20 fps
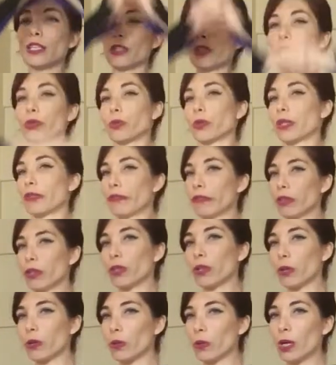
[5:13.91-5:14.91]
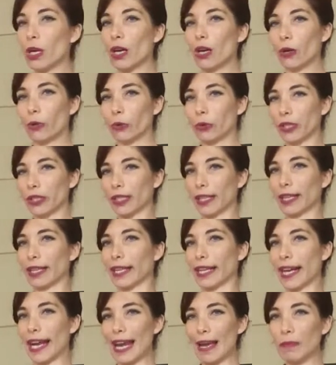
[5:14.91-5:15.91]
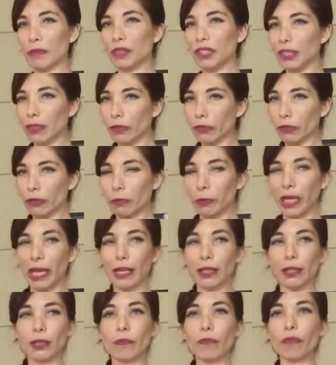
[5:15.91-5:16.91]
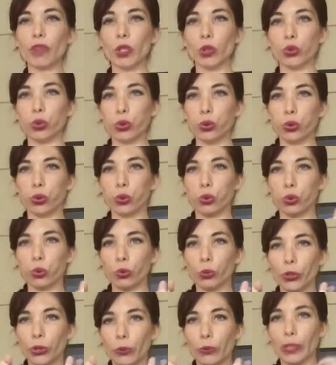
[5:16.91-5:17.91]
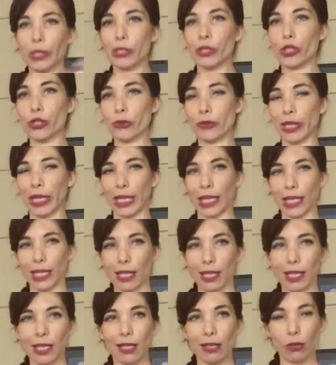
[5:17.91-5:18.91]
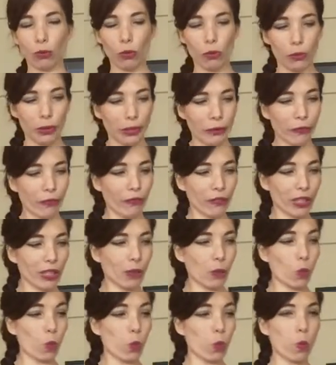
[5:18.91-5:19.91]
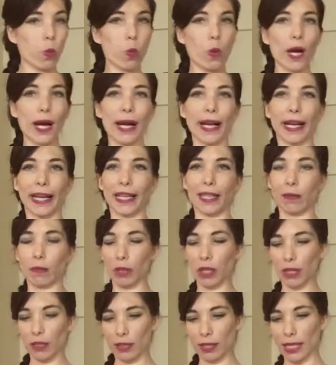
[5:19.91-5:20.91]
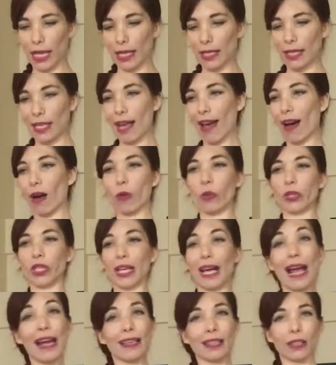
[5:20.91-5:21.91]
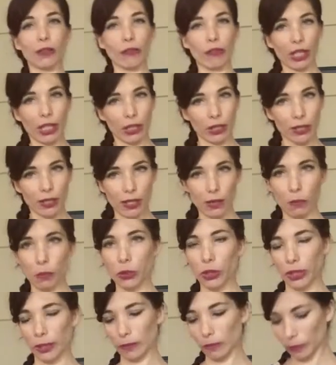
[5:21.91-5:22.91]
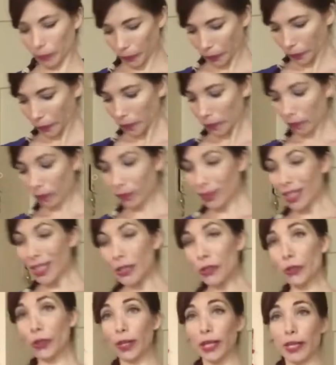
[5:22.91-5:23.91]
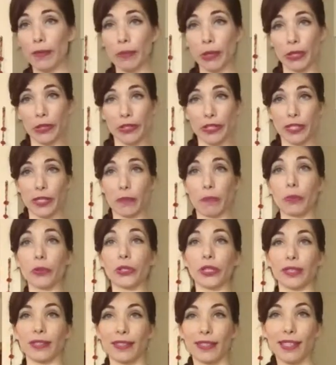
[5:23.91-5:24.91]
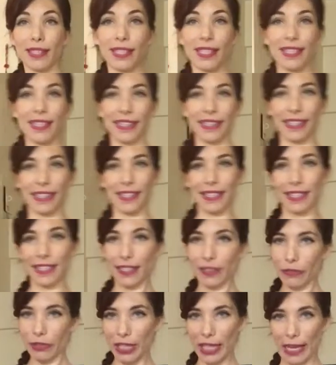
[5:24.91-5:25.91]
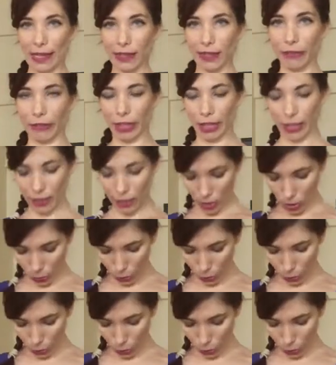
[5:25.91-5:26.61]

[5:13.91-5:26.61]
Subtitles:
So even though we are getting empty from air, we don't want to shrink. We want to feel wide, because that's how we activate our support. Talking about our support, let's literally activate it. So